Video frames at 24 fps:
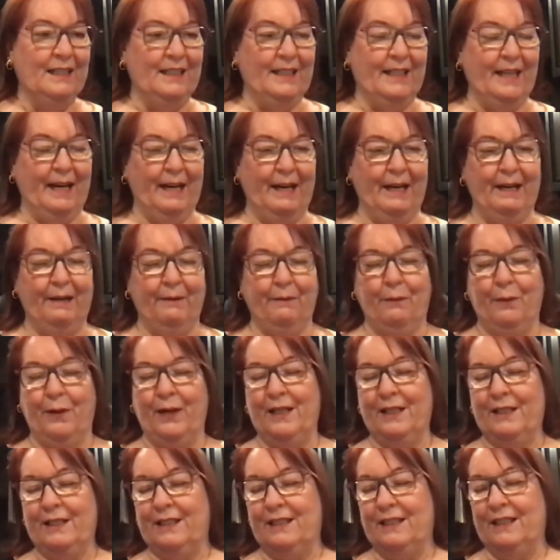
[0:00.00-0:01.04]
They
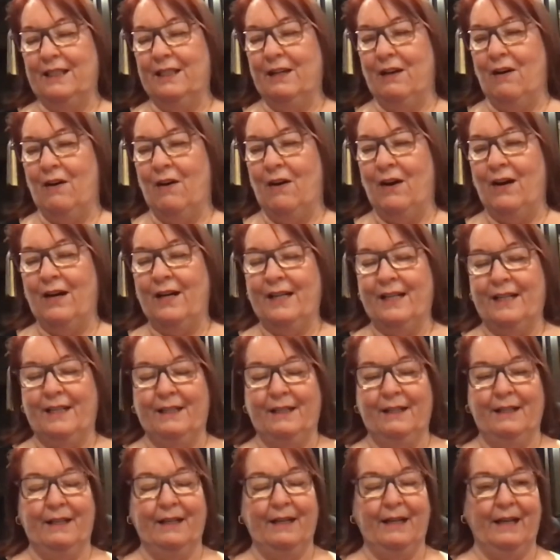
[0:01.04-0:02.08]
went on
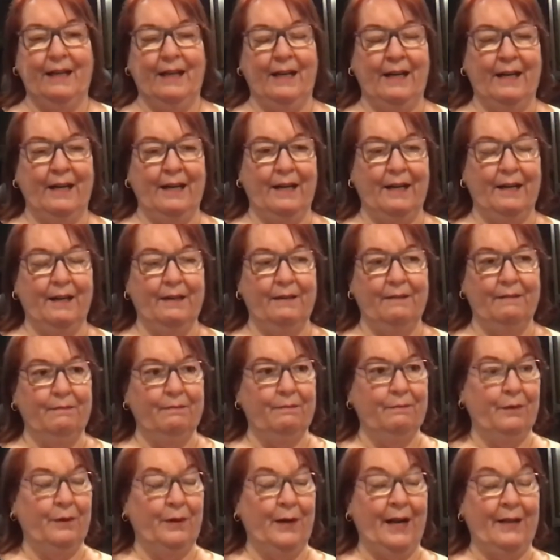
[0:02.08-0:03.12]
and
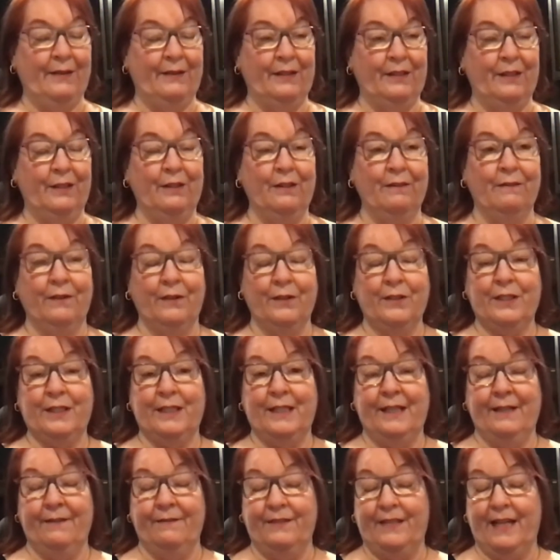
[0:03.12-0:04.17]
were at the
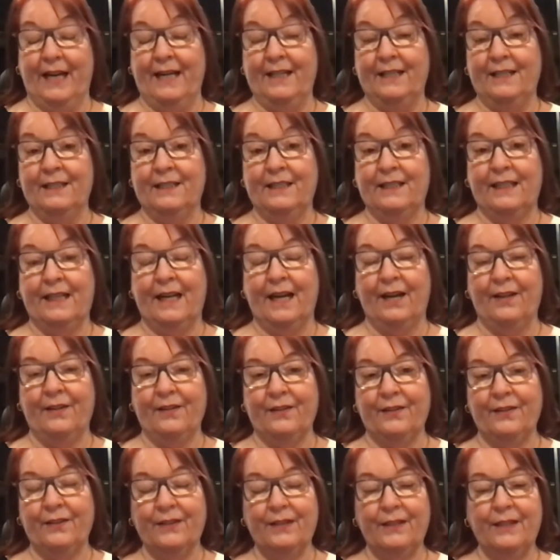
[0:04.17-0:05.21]
University of Dayton
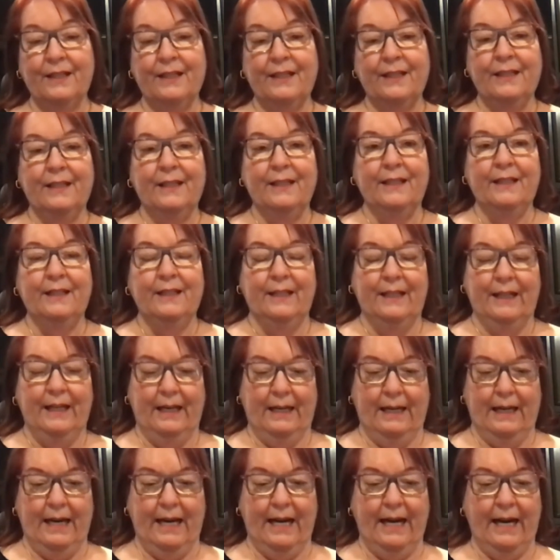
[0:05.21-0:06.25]
together.
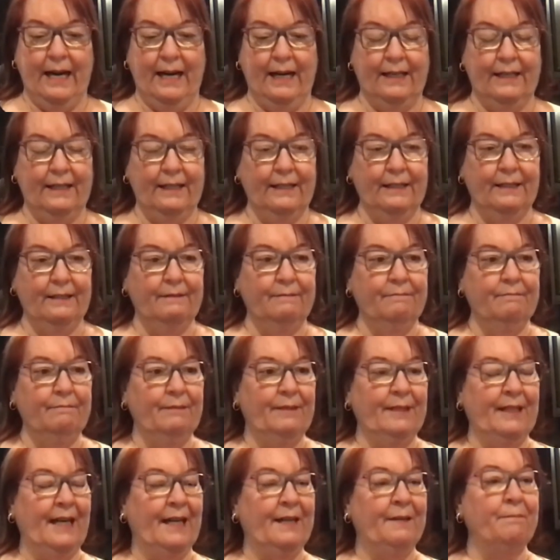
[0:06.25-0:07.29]
And
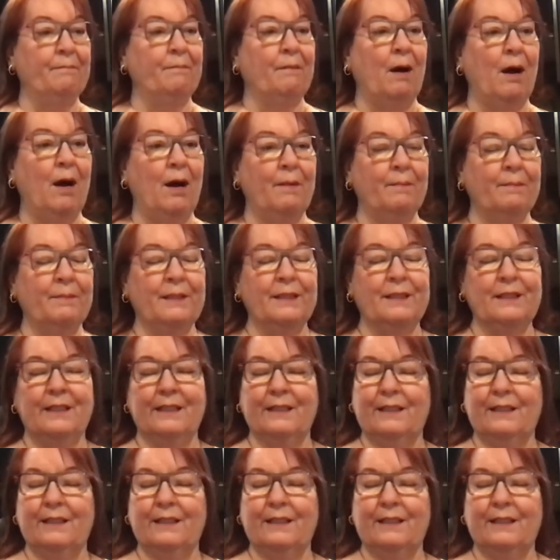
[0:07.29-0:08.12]
then mom